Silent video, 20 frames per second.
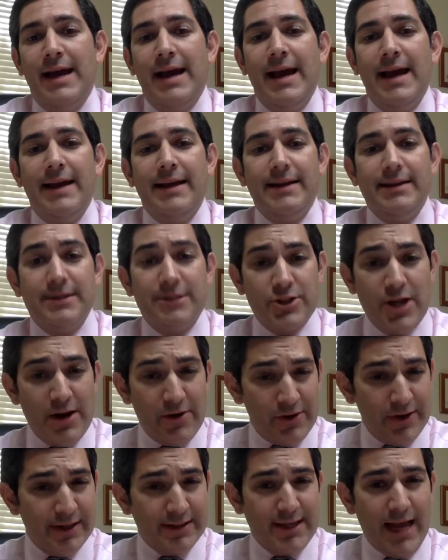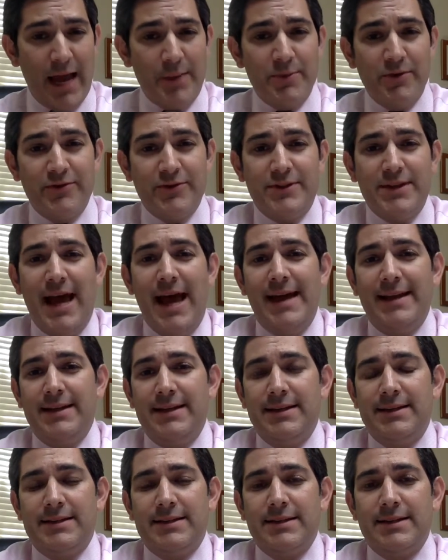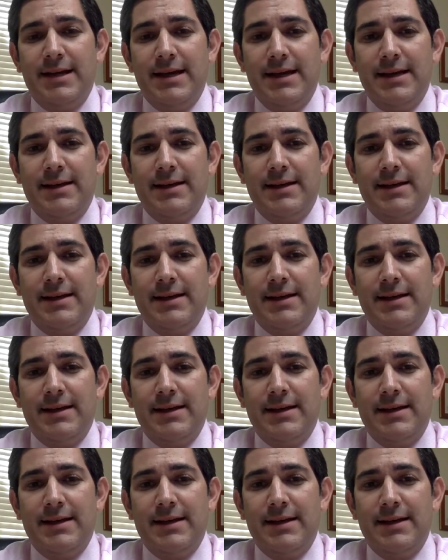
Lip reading: And it's generally a time of sadness.